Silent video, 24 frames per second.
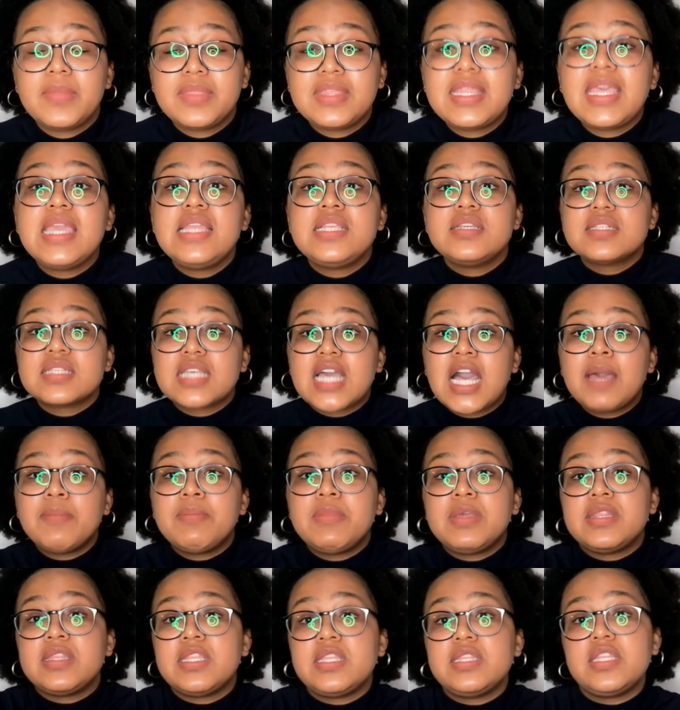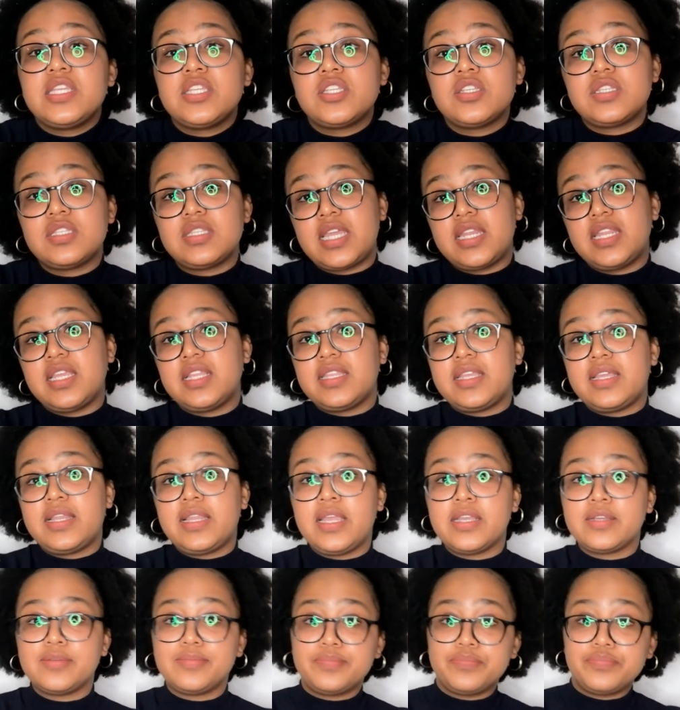They just come, and then they're just standing there
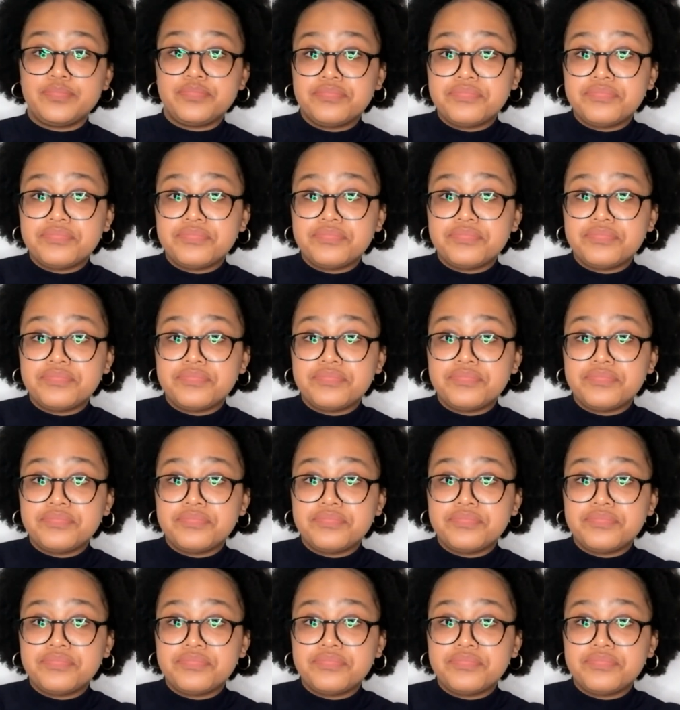like,